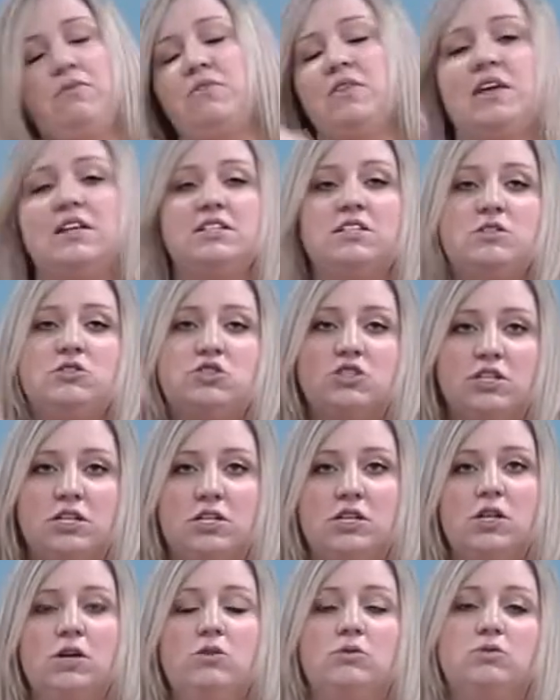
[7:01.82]
that's usually
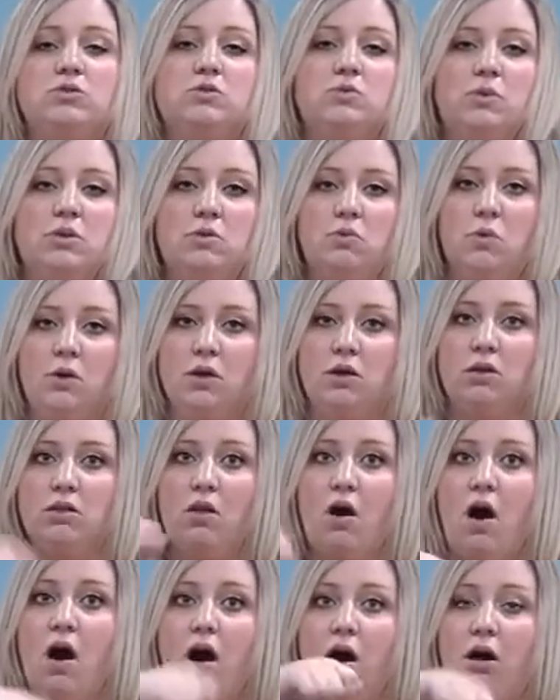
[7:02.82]
closed with one
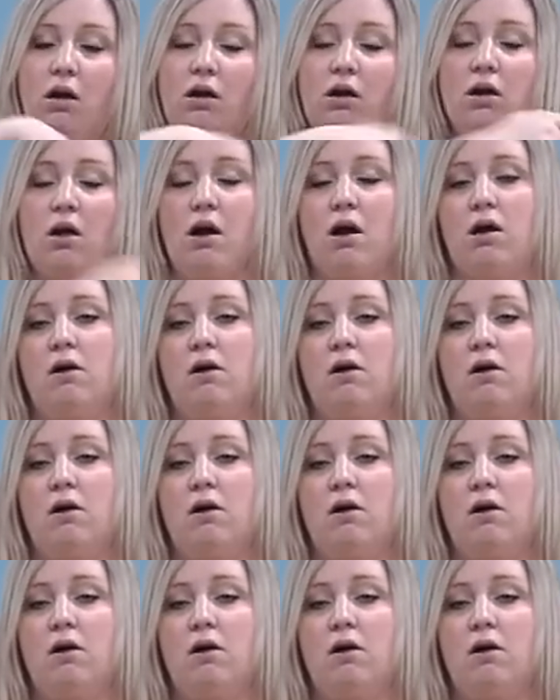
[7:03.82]
long